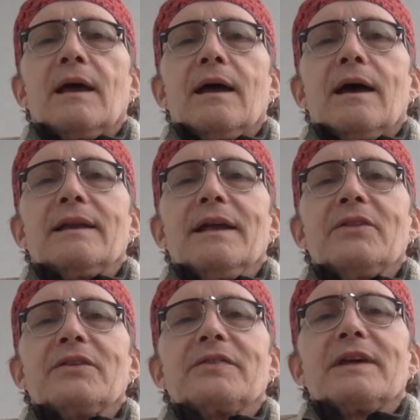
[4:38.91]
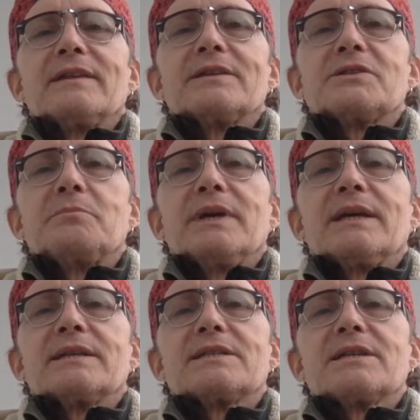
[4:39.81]
Another thing that should be
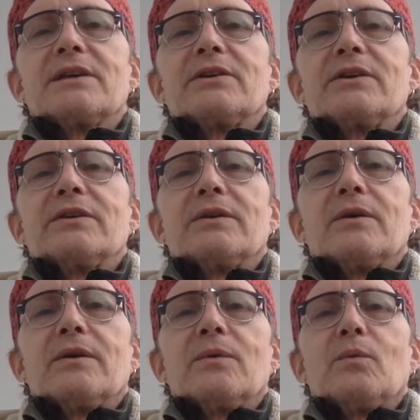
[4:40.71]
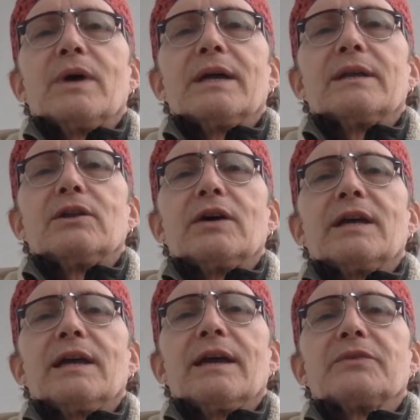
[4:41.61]
considered when
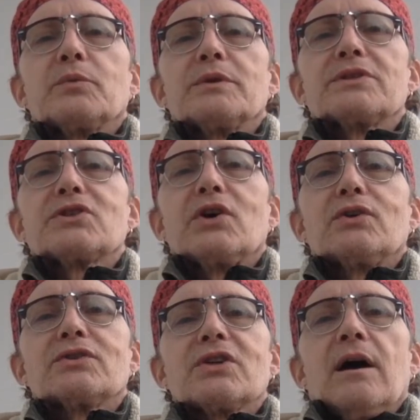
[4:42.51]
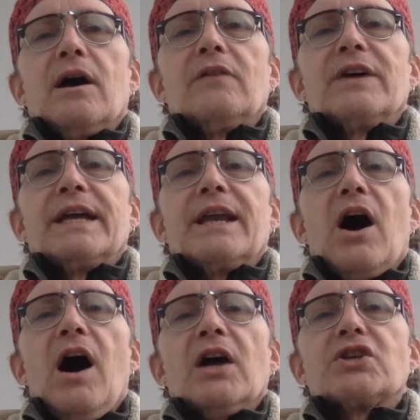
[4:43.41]
looking at the results of an
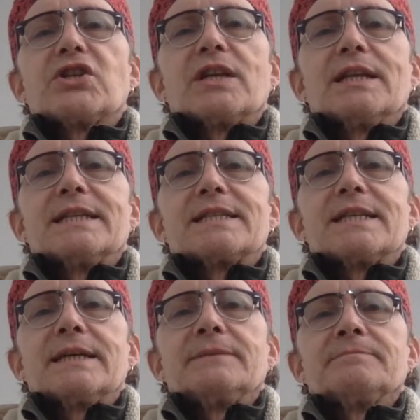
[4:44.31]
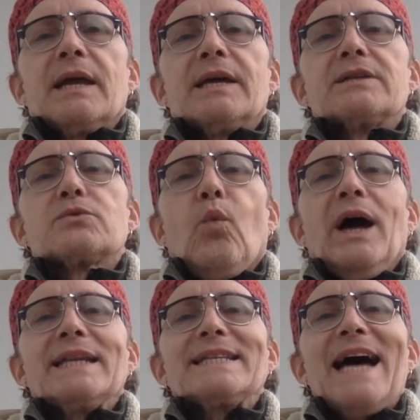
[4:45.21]
auction listing is
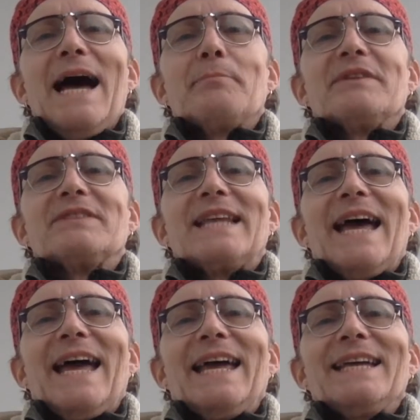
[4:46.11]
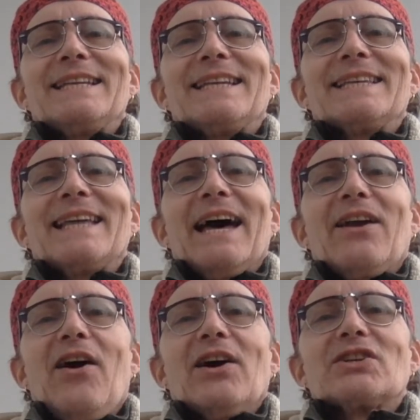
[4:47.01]
what time of day did that
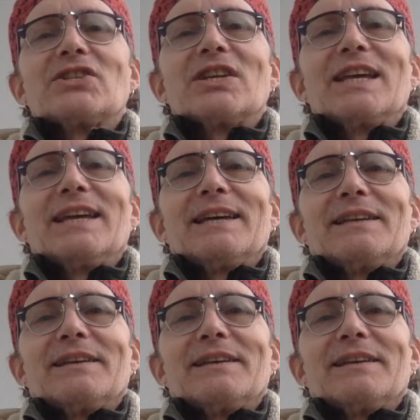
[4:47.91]
auction end?